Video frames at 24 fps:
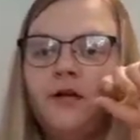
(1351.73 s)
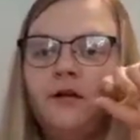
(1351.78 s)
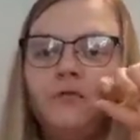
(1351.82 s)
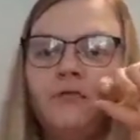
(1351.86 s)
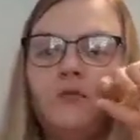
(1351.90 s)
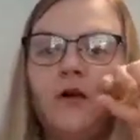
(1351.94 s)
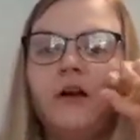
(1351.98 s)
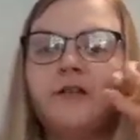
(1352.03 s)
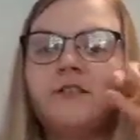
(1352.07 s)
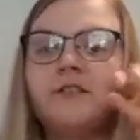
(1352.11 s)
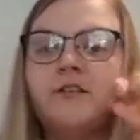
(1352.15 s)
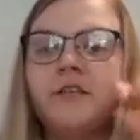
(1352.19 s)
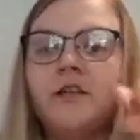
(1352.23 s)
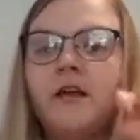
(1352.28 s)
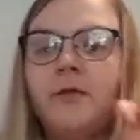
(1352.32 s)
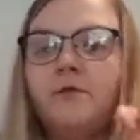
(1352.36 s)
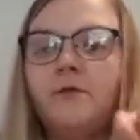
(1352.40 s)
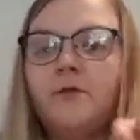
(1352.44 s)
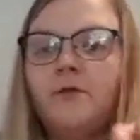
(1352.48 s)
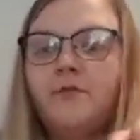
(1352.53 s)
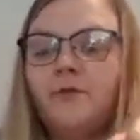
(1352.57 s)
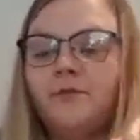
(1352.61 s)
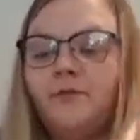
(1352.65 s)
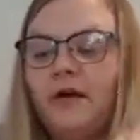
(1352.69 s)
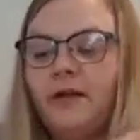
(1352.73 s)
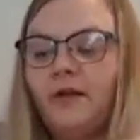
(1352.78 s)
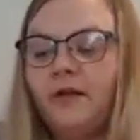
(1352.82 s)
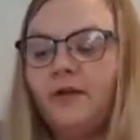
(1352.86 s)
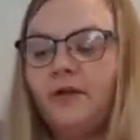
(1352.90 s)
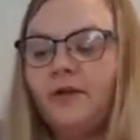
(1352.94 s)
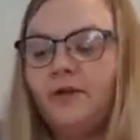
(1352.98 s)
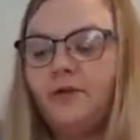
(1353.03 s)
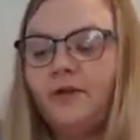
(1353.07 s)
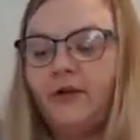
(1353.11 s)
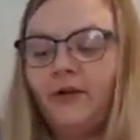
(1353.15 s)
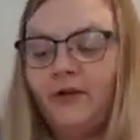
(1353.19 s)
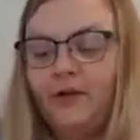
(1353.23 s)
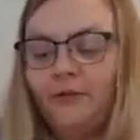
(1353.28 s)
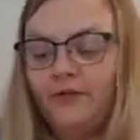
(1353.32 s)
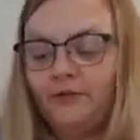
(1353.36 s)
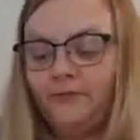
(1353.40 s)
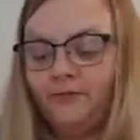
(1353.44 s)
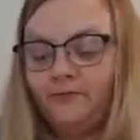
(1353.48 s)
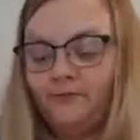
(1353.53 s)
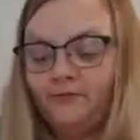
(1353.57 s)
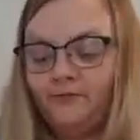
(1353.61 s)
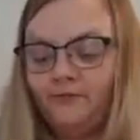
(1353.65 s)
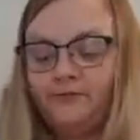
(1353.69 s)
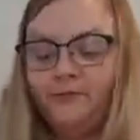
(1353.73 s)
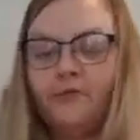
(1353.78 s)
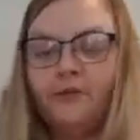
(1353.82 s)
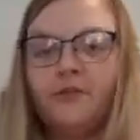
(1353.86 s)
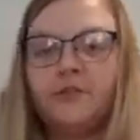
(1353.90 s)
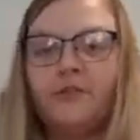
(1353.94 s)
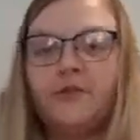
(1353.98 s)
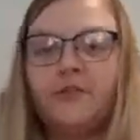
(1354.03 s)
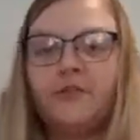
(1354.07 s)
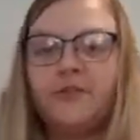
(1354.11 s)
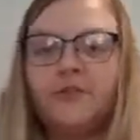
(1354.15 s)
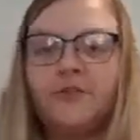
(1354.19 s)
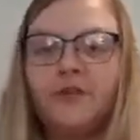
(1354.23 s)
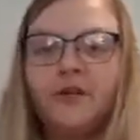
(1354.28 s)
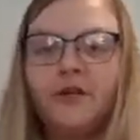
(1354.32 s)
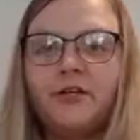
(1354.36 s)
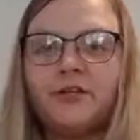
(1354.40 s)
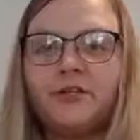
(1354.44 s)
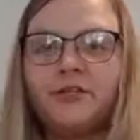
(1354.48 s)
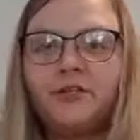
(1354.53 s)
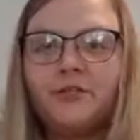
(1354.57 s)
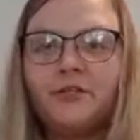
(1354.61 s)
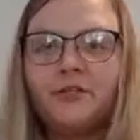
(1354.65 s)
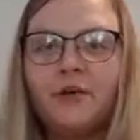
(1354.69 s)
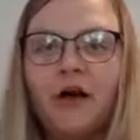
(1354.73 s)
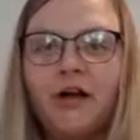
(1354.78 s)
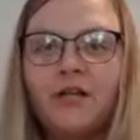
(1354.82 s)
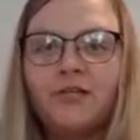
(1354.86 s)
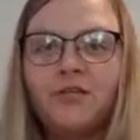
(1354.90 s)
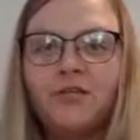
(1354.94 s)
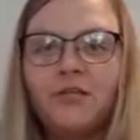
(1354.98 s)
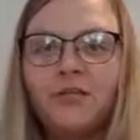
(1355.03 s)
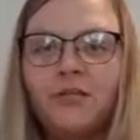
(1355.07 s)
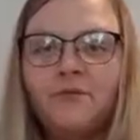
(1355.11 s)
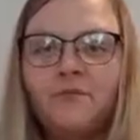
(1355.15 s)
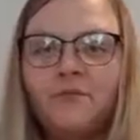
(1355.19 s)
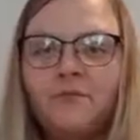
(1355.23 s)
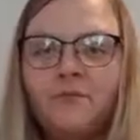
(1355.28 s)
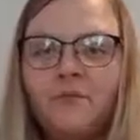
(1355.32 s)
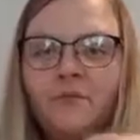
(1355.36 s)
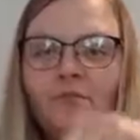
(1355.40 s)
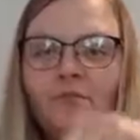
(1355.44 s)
Rosalind, I moved about a year ago. Crystal, are you still watching?